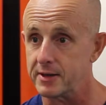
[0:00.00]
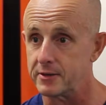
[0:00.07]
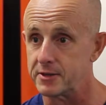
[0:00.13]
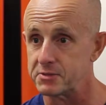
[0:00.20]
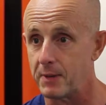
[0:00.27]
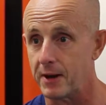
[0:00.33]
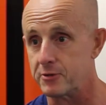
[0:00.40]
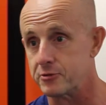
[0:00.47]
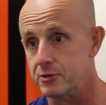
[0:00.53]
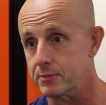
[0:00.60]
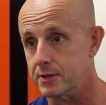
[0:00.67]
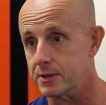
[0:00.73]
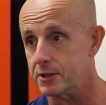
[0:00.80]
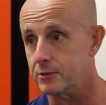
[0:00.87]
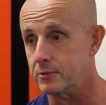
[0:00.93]
of the
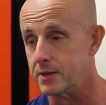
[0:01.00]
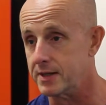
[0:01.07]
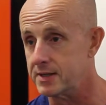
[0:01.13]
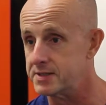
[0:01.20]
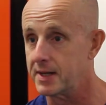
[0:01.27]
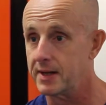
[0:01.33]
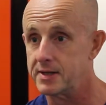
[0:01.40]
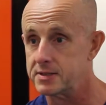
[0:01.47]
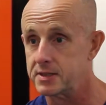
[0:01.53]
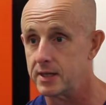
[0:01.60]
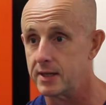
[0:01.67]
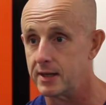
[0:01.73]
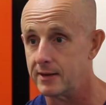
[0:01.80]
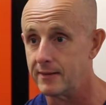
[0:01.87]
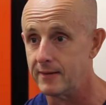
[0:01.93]
spectrum and do the
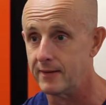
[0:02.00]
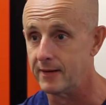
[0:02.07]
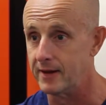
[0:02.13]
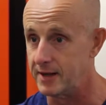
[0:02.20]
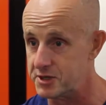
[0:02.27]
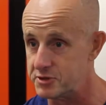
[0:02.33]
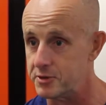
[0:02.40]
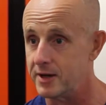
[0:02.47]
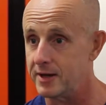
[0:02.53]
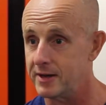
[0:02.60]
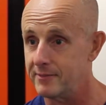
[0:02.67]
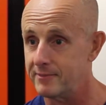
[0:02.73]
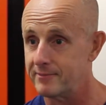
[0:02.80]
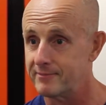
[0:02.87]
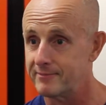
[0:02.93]
insanity HIIT
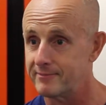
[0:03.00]
training.